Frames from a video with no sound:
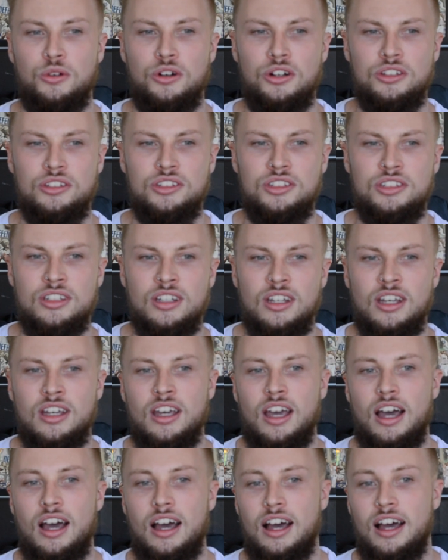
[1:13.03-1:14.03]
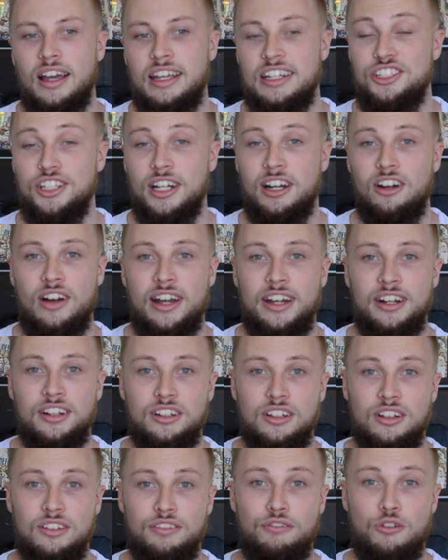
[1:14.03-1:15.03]
was. He generated
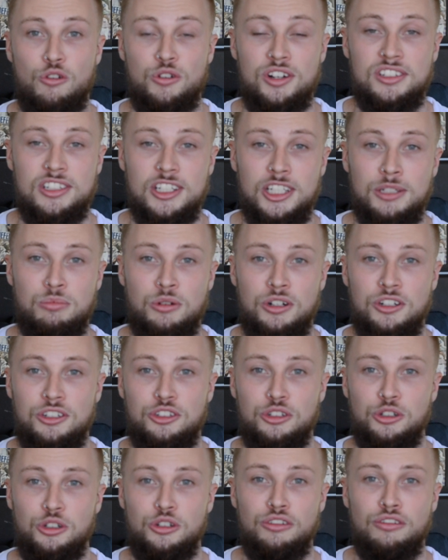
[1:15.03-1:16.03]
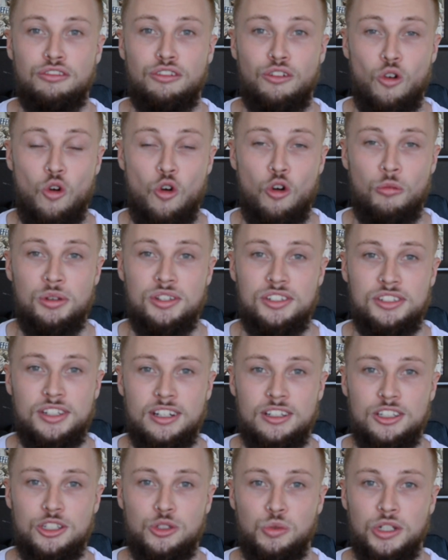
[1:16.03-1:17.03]
a
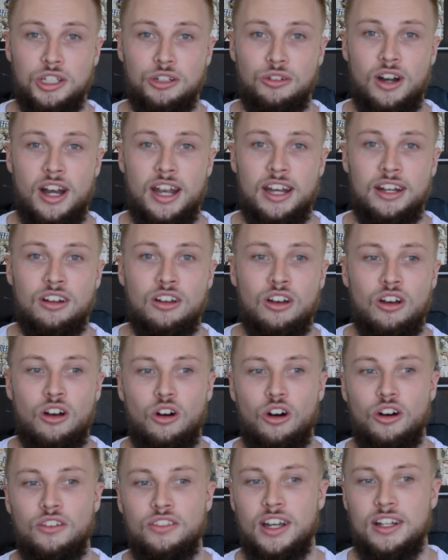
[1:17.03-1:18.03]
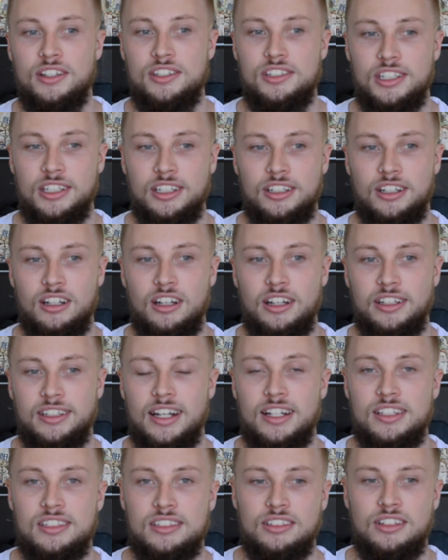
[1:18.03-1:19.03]
46.24% swing rate on that sinker
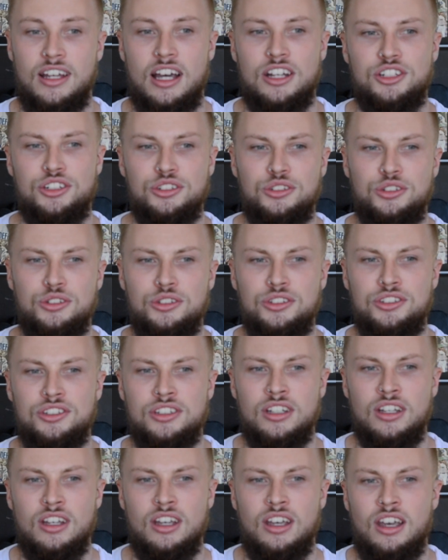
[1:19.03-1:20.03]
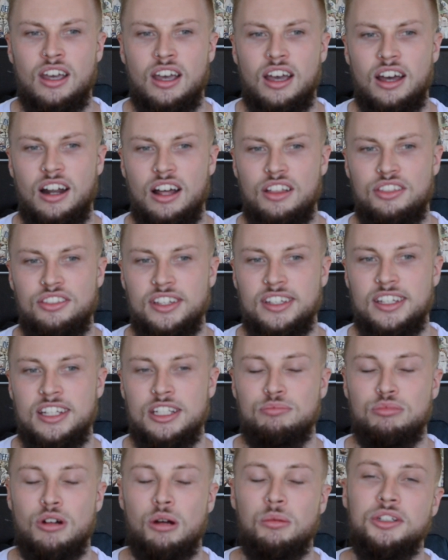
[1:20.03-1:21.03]
against the Nationals. And I think
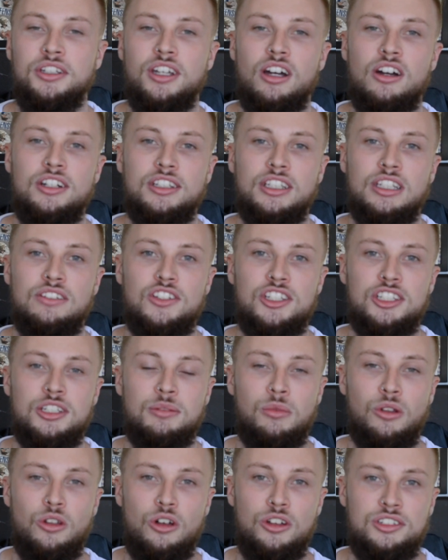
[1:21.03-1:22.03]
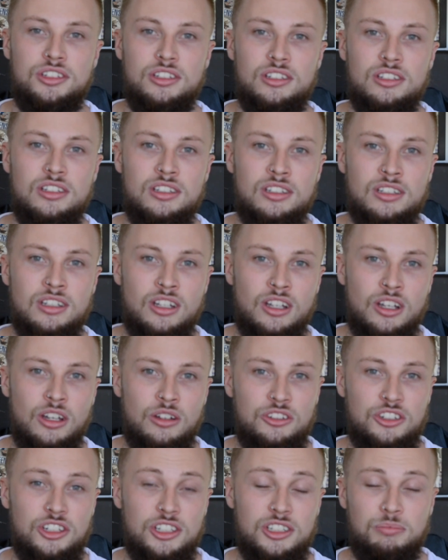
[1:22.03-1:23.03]
he's probably going to give you some losses
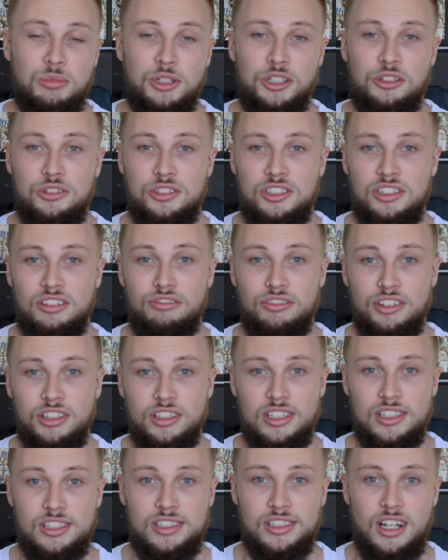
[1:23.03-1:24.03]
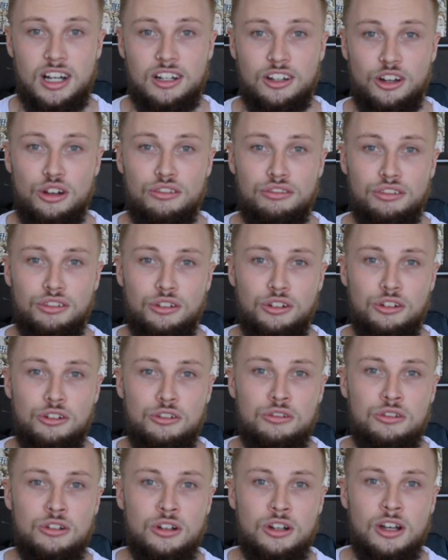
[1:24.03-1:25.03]
just because the Phillies suck
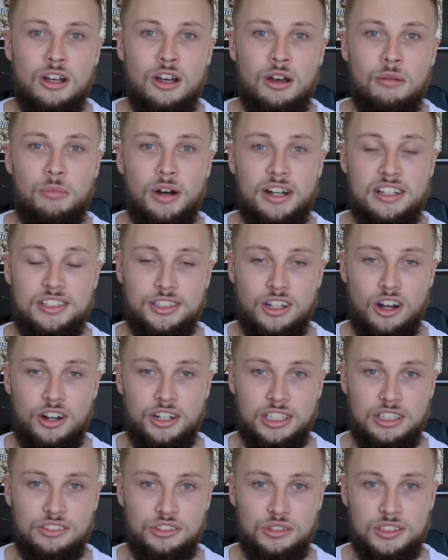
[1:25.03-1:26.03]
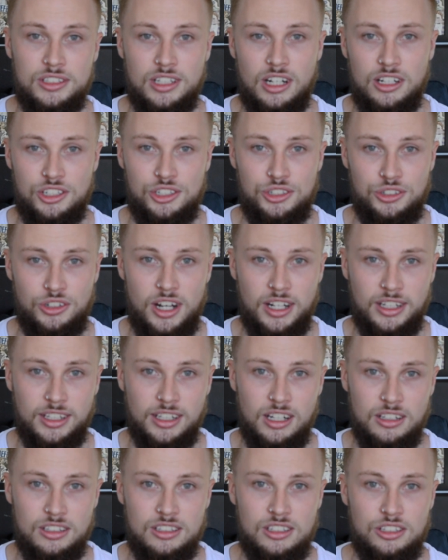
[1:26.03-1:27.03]
overall, but he's going to give you a ton of
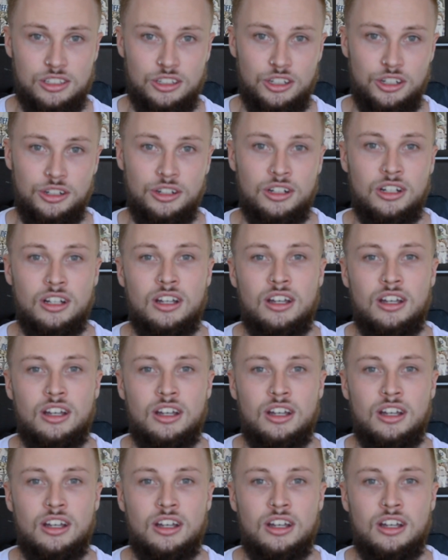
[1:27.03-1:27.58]
strikeouts. So